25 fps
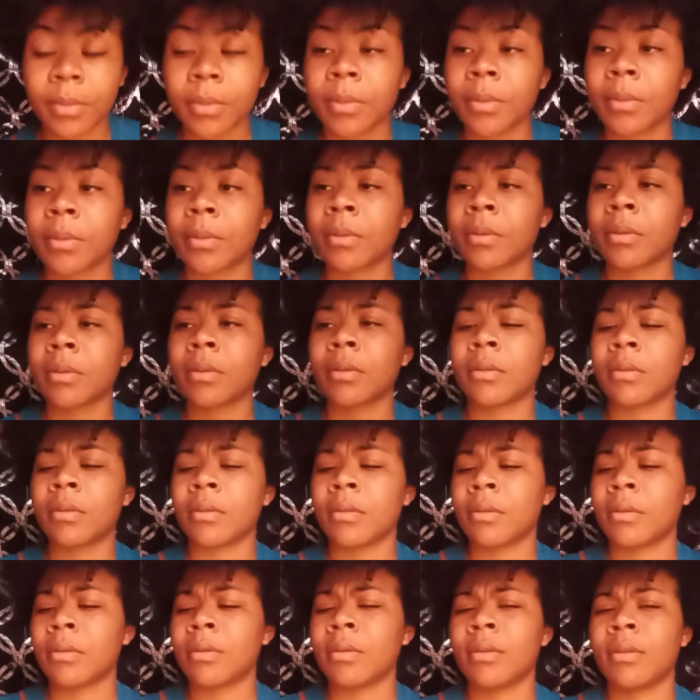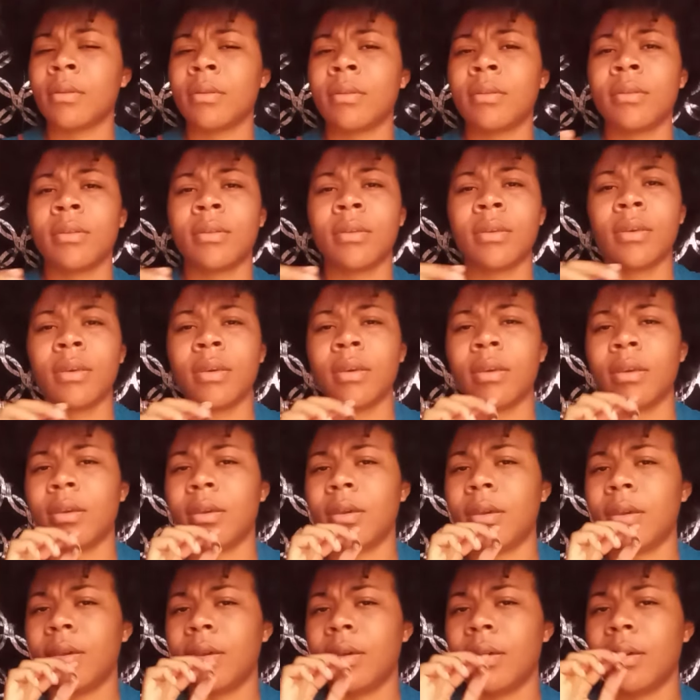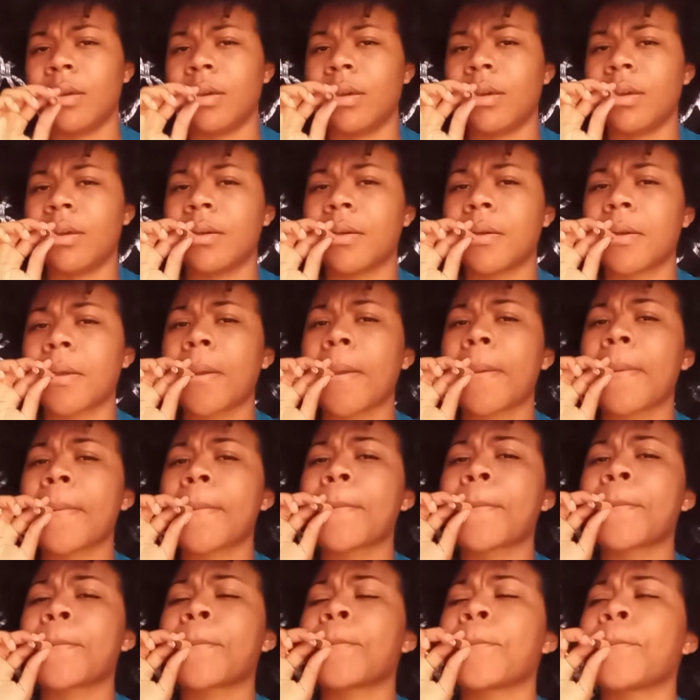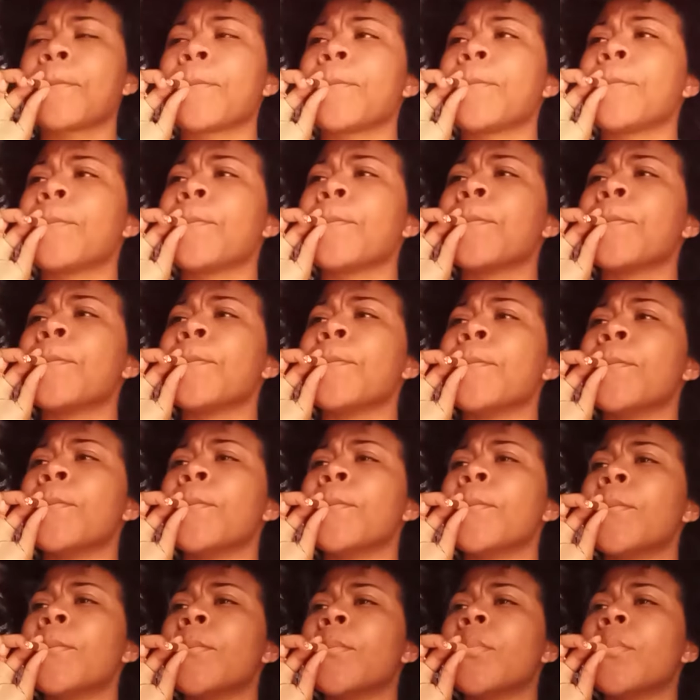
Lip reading: Nobody speaks.